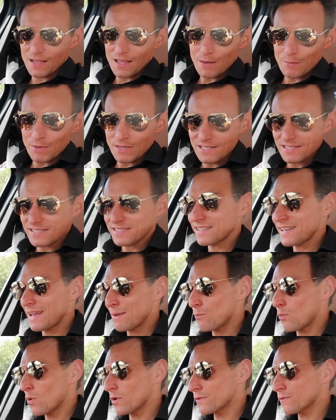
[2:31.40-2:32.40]
I mean, this is an
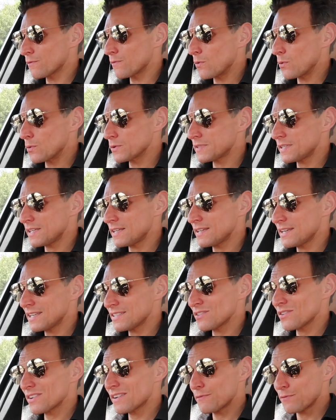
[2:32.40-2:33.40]
M140.
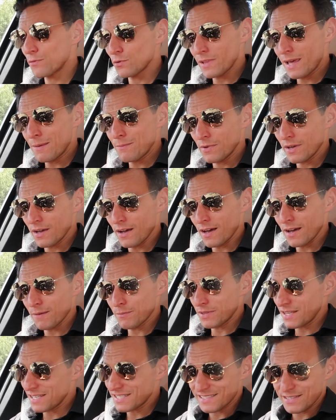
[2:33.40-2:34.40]
It's not a full M car,
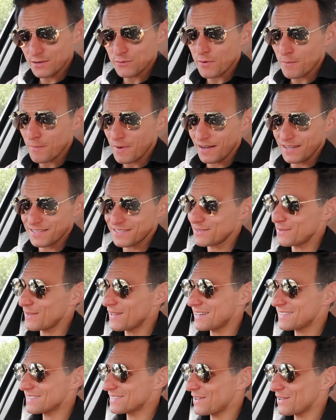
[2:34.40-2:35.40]
but they still remind you
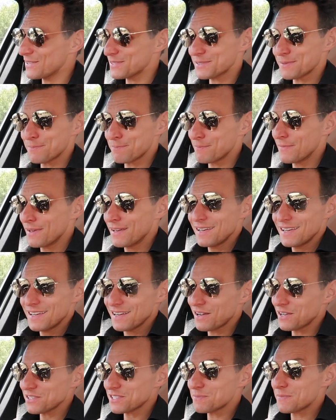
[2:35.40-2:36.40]
that it's got some
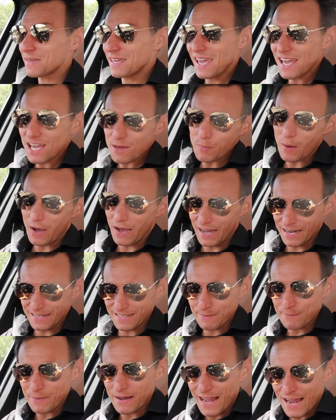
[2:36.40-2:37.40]
kick
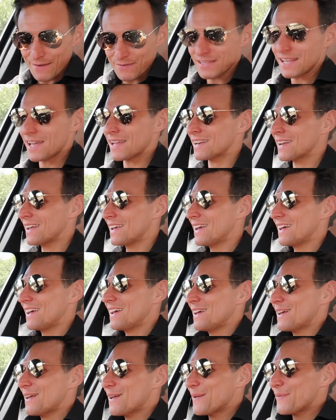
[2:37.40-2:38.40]
behind it by having that
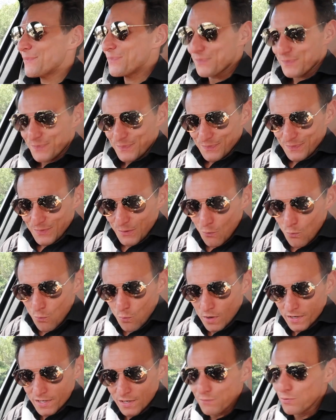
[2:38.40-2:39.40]

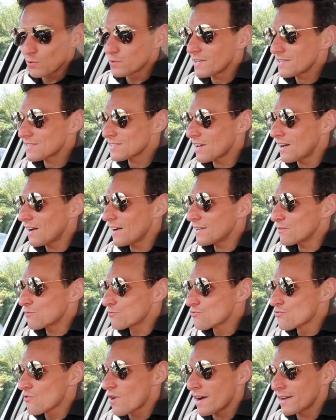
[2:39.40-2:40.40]
wonderful
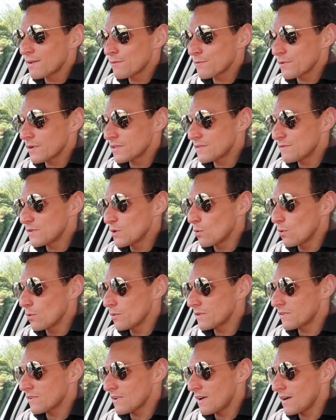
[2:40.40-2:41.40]
design right in front of you all
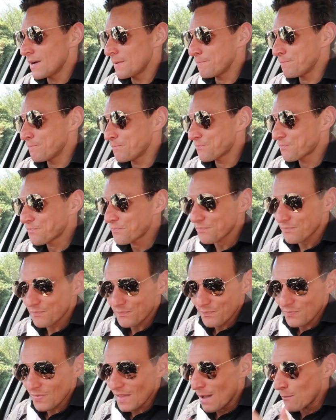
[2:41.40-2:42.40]
the time.
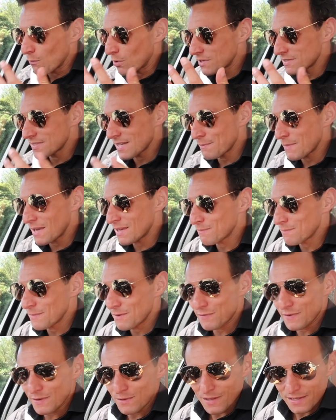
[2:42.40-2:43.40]
And what does that make me
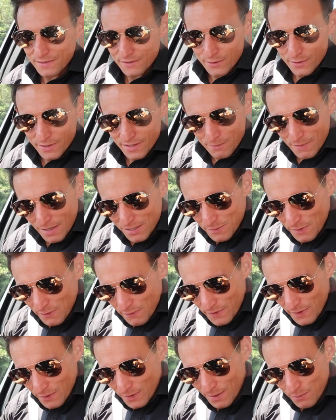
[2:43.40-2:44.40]
feel like doing? It makes me
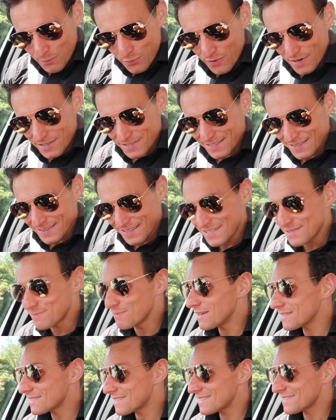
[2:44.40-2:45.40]
feel like pressing these
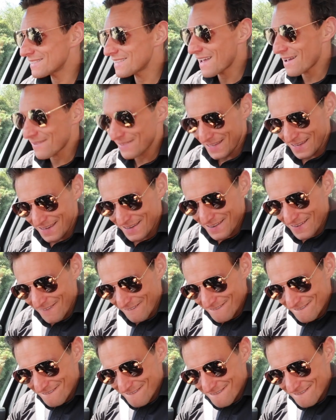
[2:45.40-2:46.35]
buttons down here.